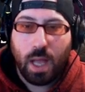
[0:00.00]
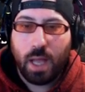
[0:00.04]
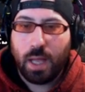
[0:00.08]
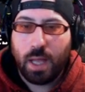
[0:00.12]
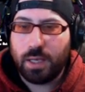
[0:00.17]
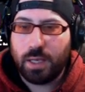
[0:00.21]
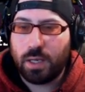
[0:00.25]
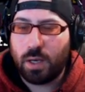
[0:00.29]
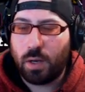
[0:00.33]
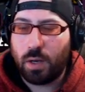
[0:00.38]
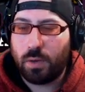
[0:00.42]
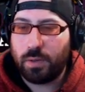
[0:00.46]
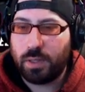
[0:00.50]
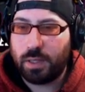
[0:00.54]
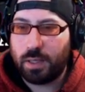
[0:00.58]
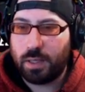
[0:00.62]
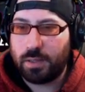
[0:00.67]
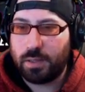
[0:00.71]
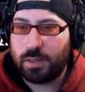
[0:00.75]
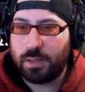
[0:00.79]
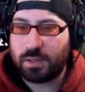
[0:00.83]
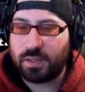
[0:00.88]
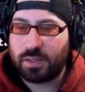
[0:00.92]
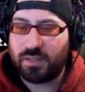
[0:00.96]
You know, there,
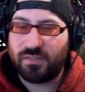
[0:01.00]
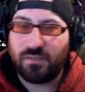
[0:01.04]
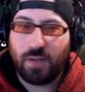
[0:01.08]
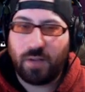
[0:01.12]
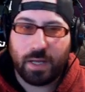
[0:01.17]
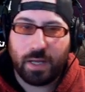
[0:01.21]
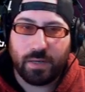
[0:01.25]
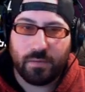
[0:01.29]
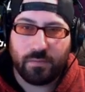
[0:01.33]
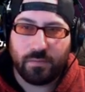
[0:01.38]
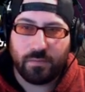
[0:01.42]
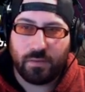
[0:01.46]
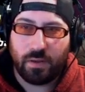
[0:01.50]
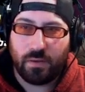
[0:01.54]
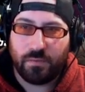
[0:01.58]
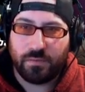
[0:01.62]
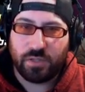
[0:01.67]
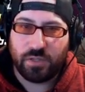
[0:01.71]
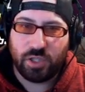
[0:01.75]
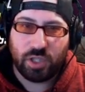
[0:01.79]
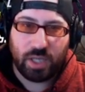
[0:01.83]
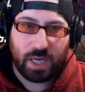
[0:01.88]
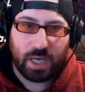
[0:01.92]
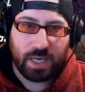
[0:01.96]
there's a lot of, of
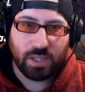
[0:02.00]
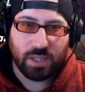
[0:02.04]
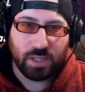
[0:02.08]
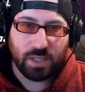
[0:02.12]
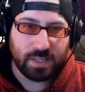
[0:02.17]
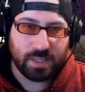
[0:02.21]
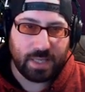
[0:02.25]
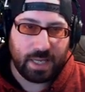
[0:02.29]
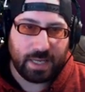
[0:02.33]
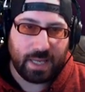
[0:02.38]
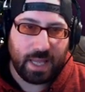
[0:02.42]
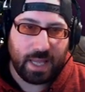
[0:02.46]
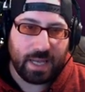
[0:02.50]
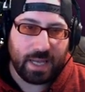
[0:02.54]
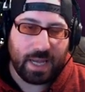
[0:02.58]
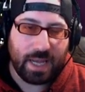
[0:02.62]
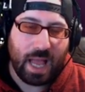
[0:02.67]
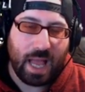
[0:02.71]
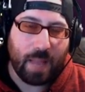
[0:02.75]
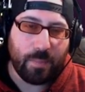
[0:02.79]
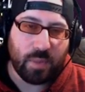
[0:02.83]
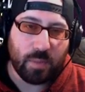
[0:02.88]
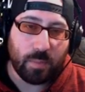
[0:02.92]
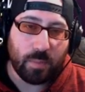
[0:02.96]
changes that can
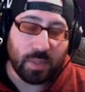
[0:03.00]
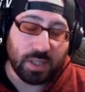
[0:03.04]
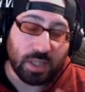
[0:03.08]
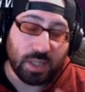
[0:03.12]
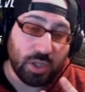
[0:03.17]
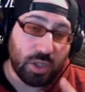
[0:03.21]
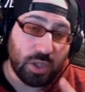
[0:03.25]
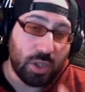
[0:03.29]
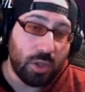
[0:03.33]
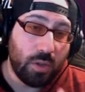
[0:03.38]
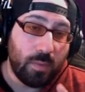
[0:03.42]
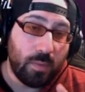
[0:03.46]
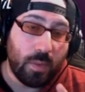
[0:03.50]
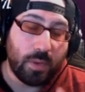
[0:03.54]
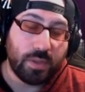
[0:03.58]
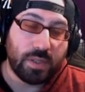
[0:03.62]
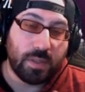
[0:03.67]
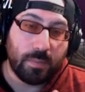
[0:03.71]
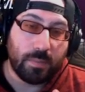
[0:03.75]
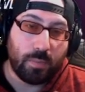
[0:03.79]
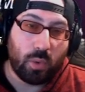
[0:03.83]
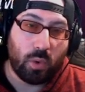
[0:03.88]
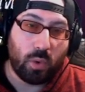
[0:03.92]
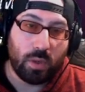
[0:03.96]
happen, but the two most
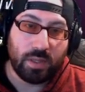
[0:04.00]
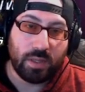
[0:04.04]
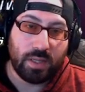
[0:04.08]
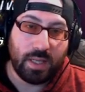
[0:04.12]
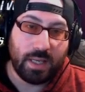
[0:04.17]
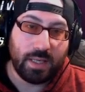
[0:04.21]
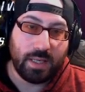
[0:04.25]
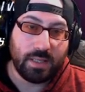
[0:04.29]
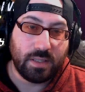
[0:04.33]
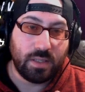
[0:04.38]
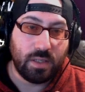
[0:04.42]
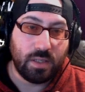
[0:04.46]
important things